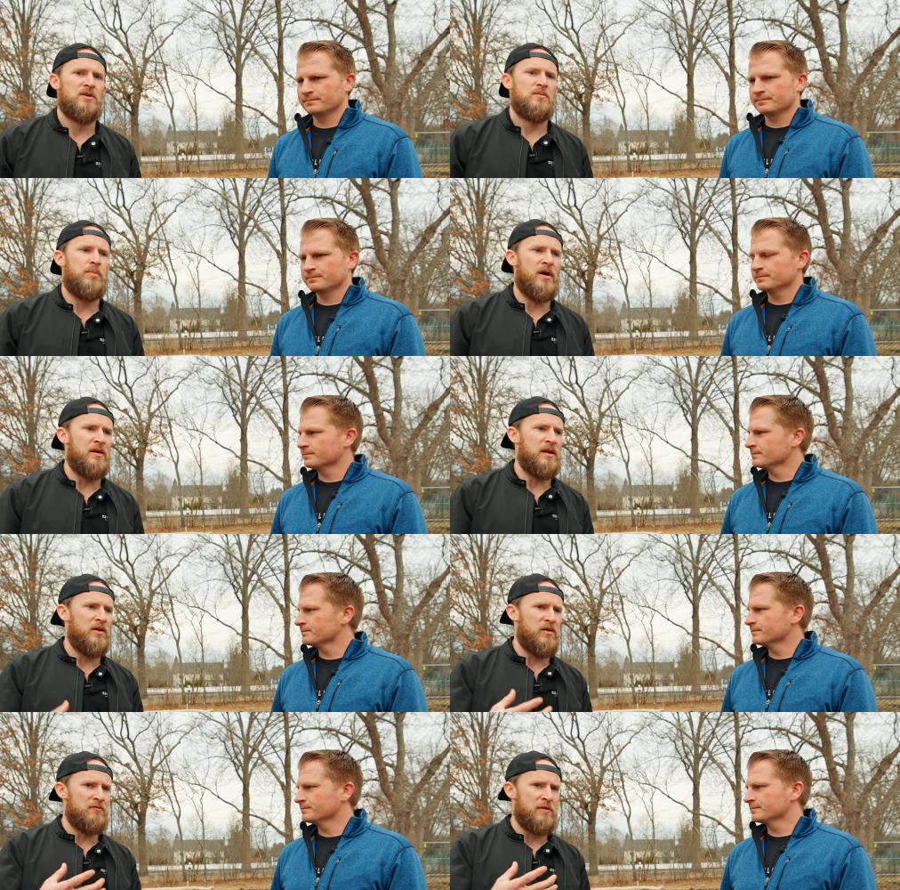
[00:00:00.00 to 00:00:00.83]
Speaker 1: But
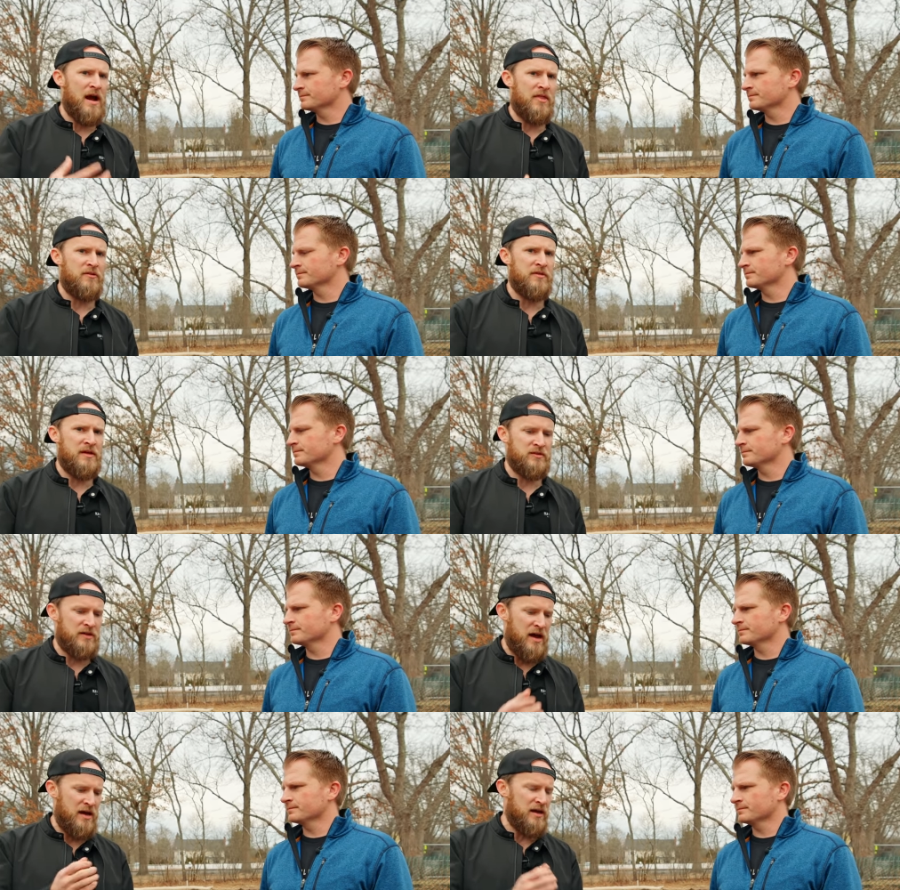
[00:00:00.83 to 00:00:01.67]
in, rather than
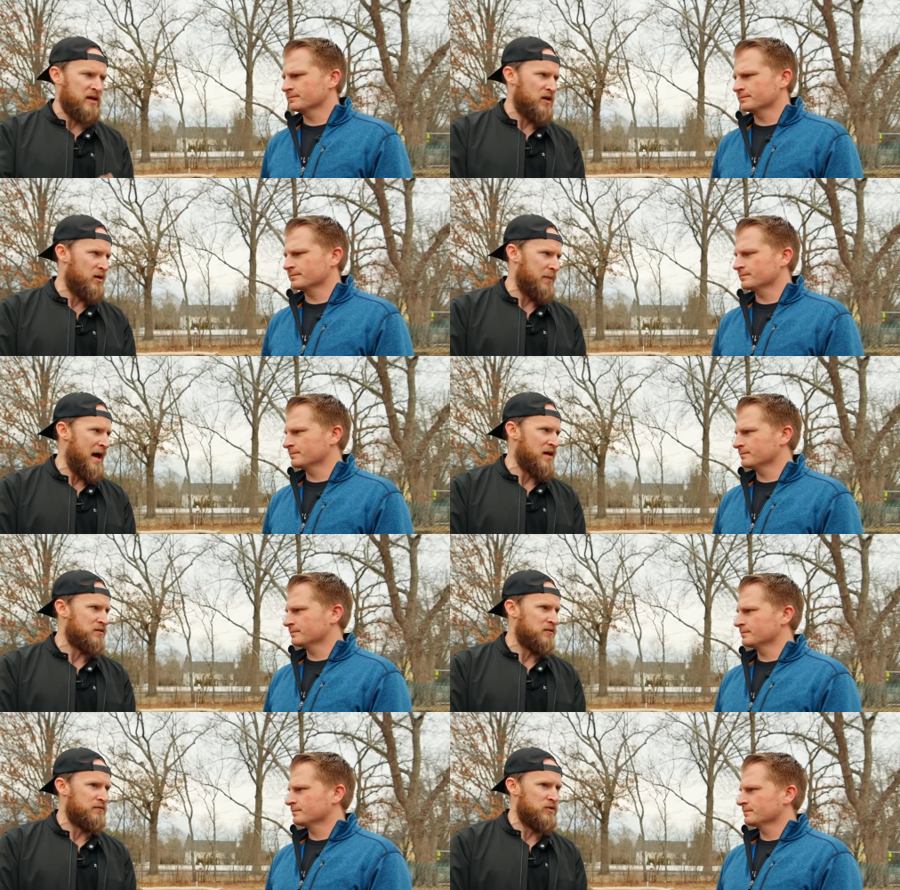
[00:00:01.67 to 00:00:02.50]
tying in our
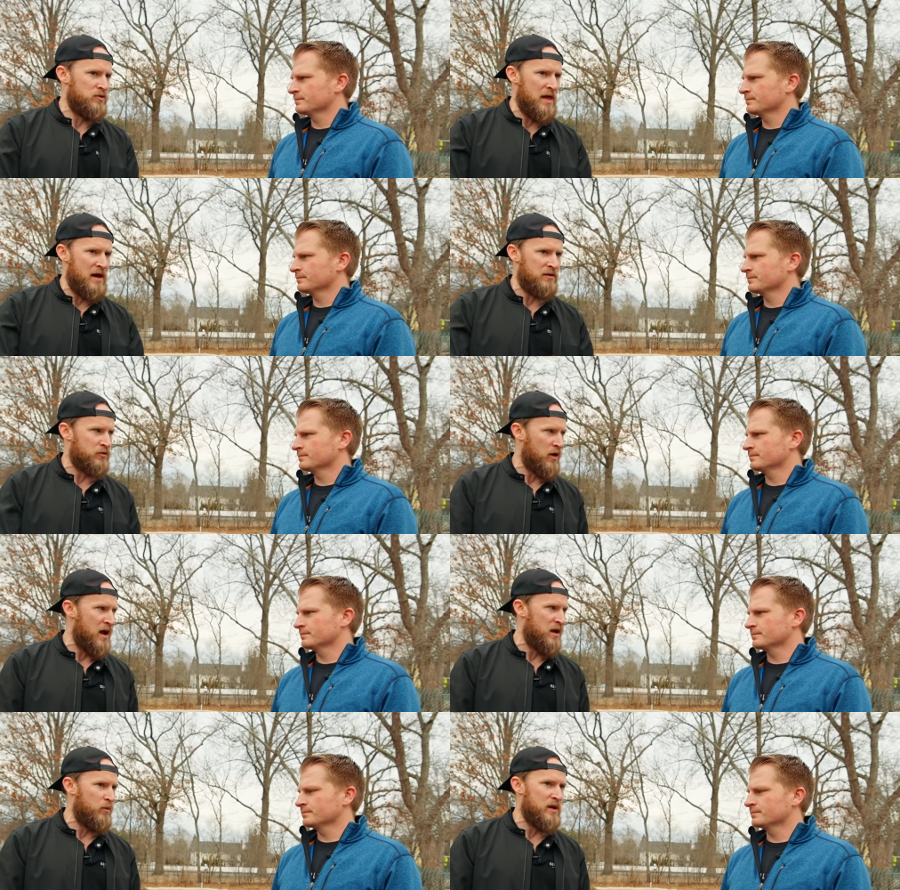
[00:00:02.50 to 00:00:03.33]
passive to that
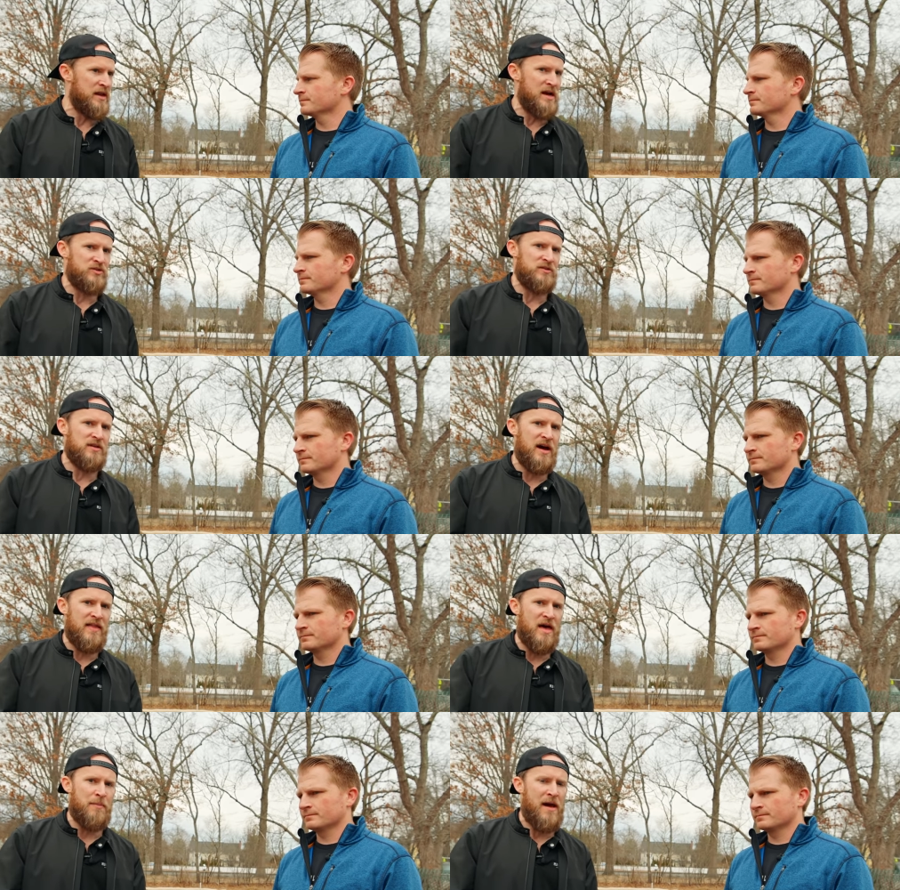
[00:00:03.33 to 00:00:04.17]
drain, we can actually
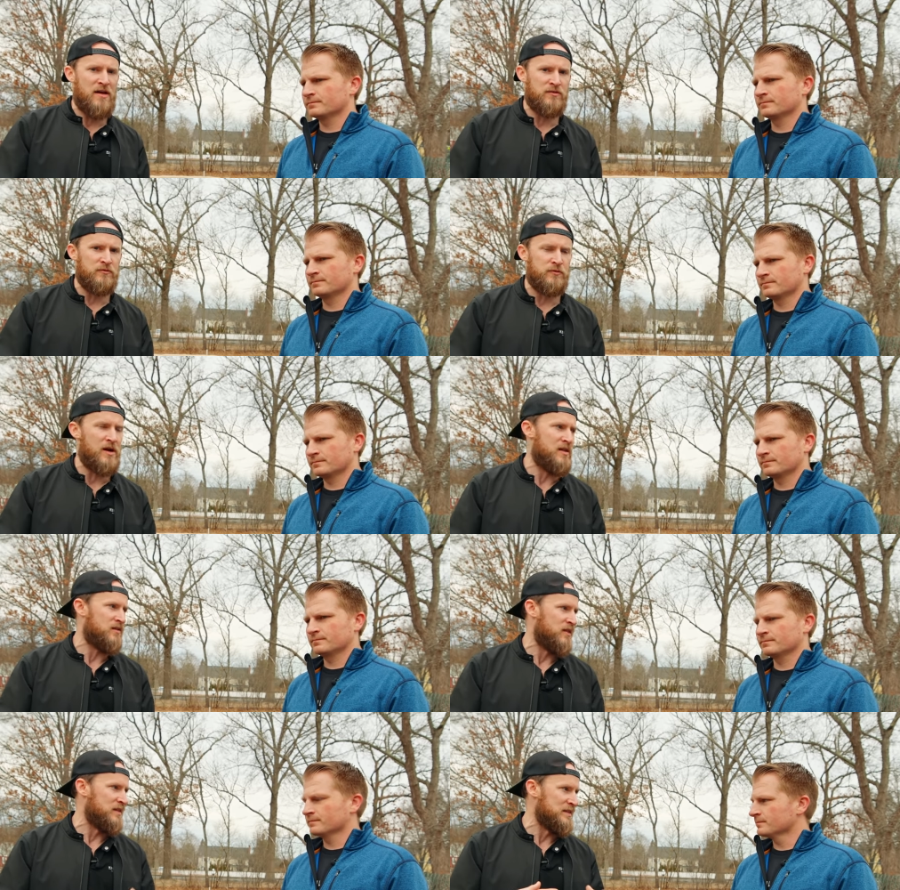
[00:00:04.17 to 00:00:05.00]
tie that passive right
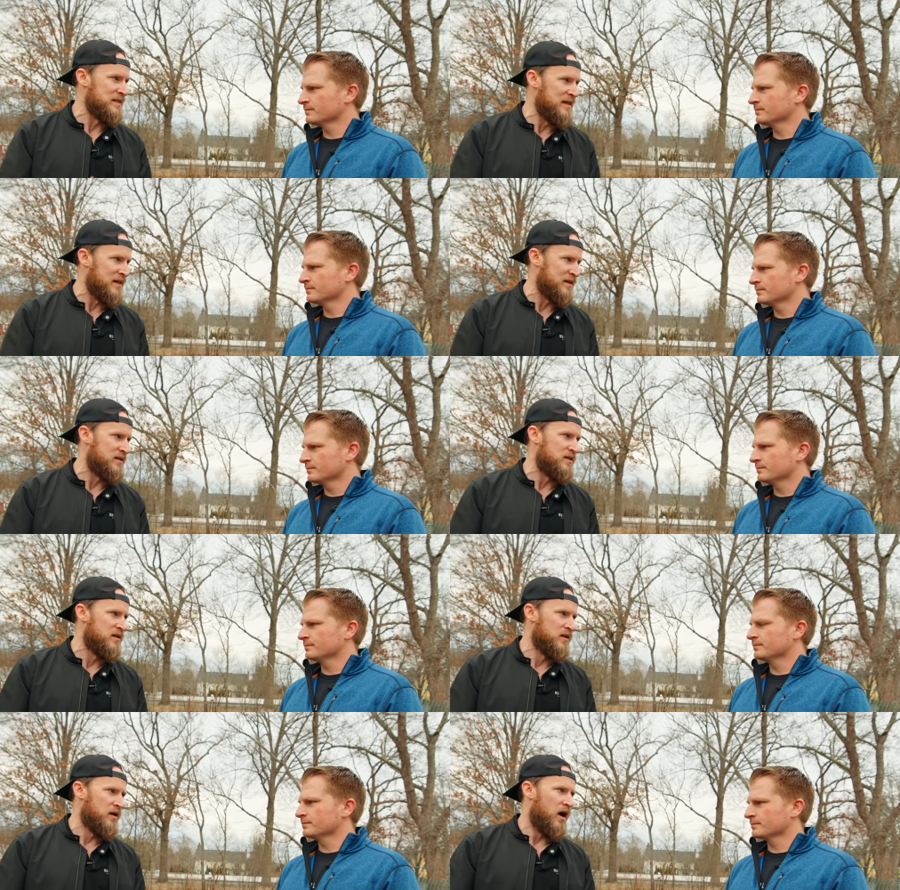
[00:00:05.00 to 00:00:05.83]
into the lid
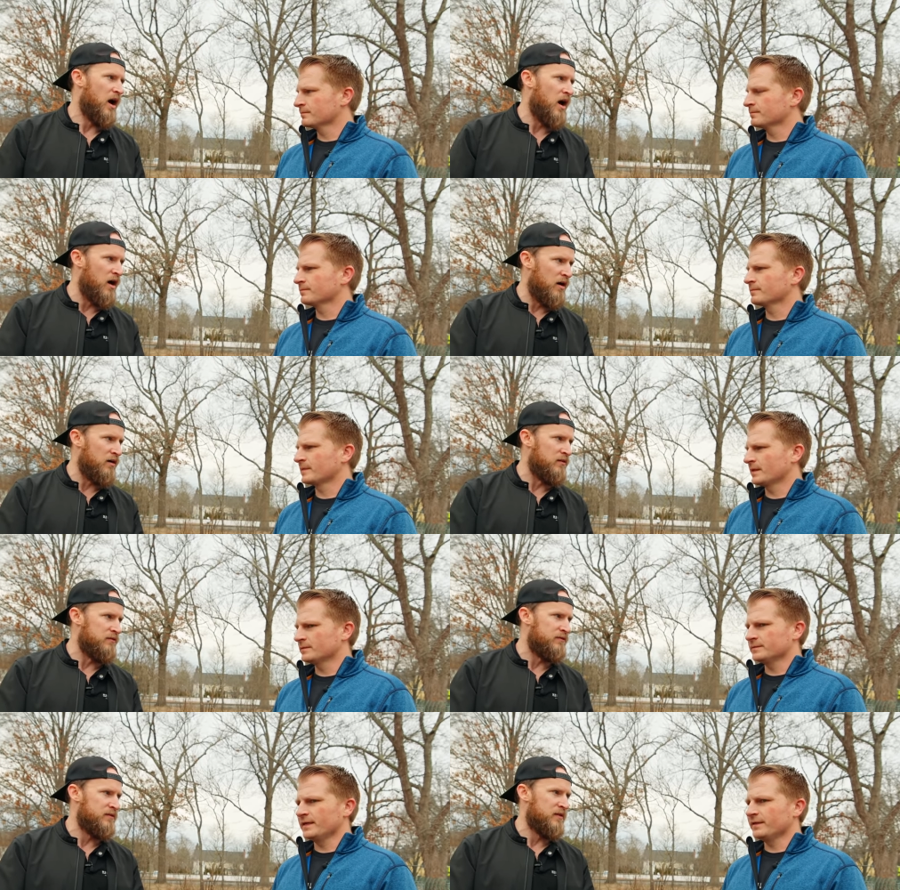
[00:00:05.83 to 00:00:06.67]

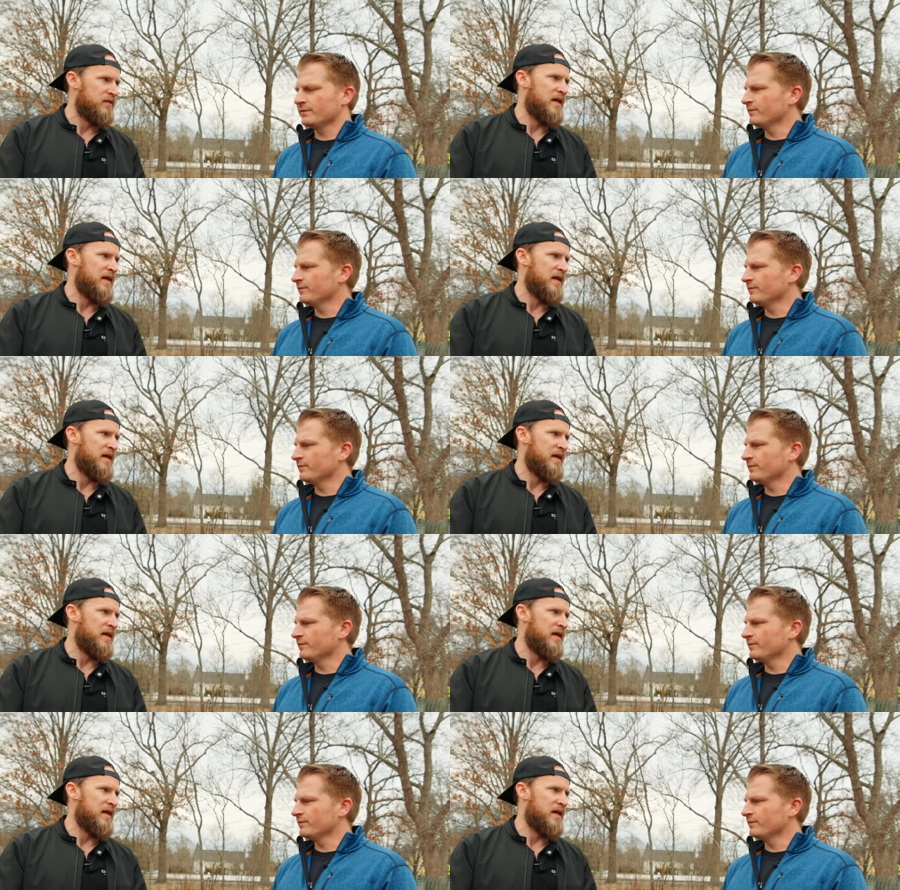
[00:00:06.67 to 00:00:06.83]
of yeah,